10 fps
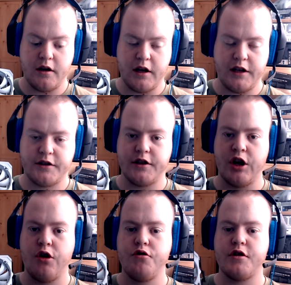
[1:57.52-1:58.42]
It's
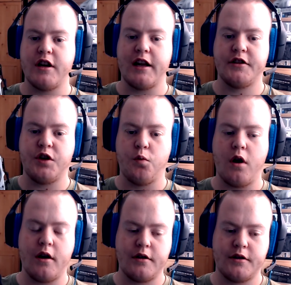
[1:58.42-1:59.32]
180
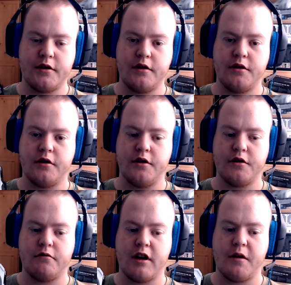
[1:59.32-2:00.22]
watts, so it
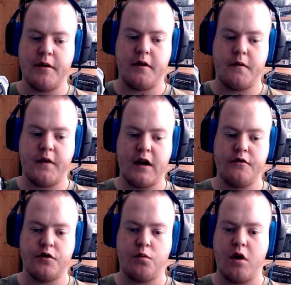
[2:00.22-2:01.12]
does recommend a
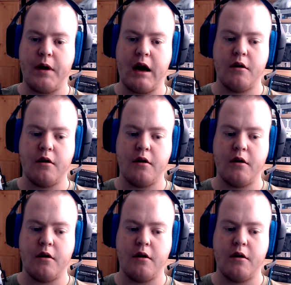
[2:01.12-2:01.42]
500 watt power